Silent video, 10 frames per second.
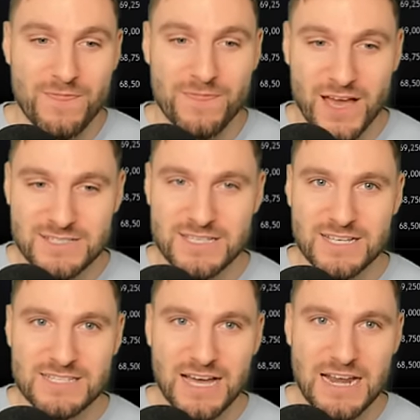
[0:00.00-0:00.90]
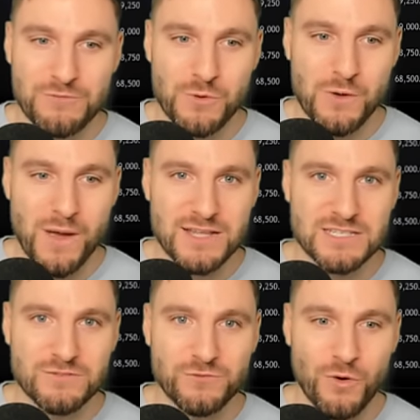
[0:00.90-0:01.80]
That's the exact level we're
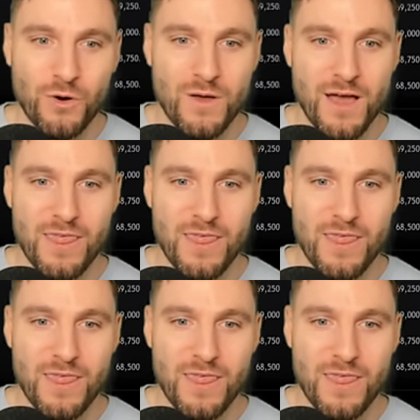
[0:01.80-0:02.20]
waiting for.